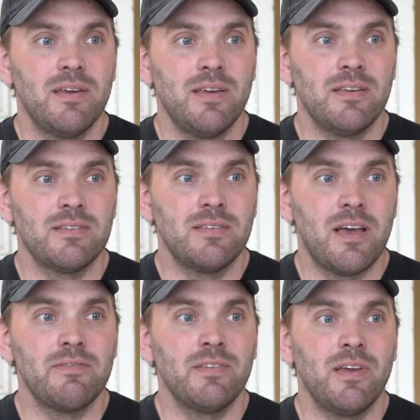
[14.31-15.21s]
is
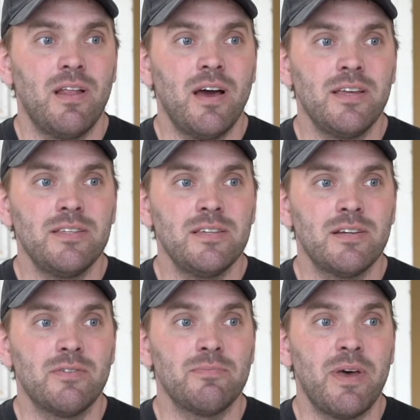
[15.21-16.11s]
definitely a lot
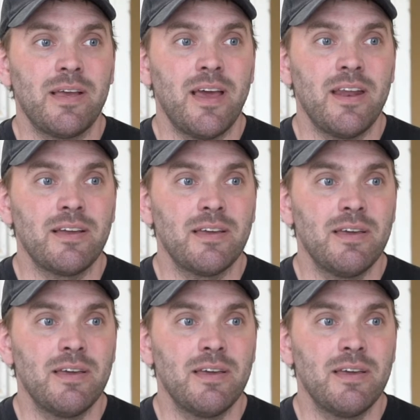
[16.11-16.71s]
easier with magnetic